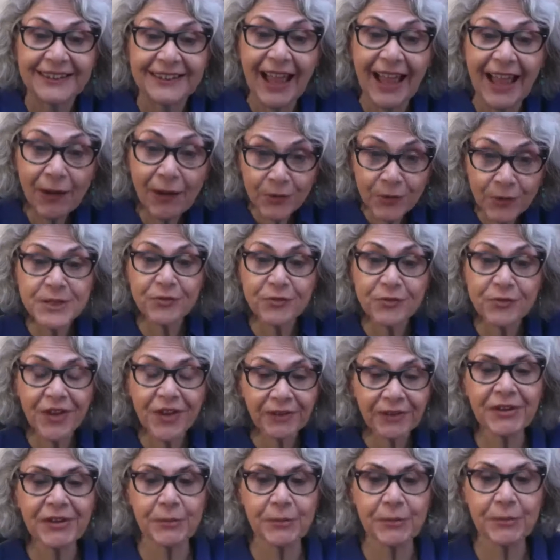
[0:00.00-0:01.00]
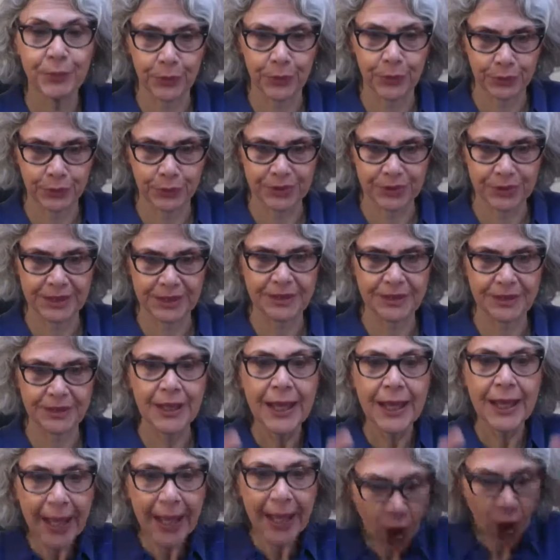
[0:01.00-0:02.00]
That was very important.
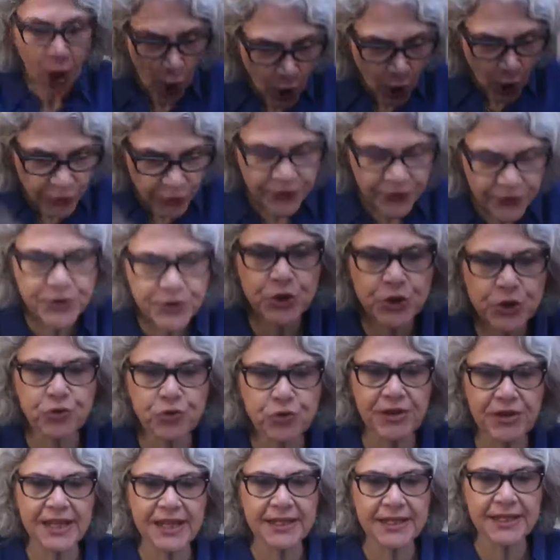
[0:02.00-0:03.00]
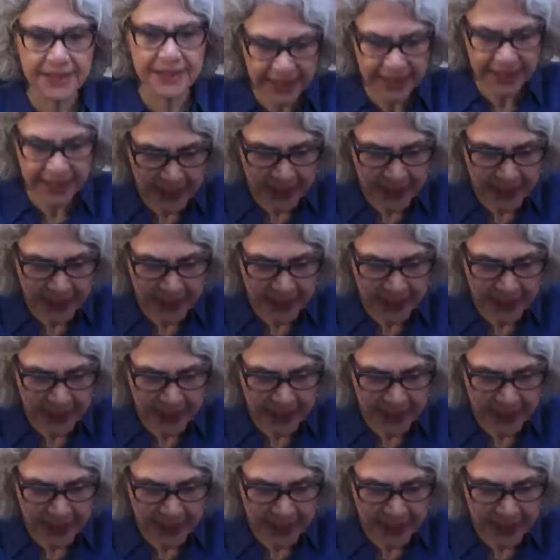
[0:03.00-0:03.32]
On the street,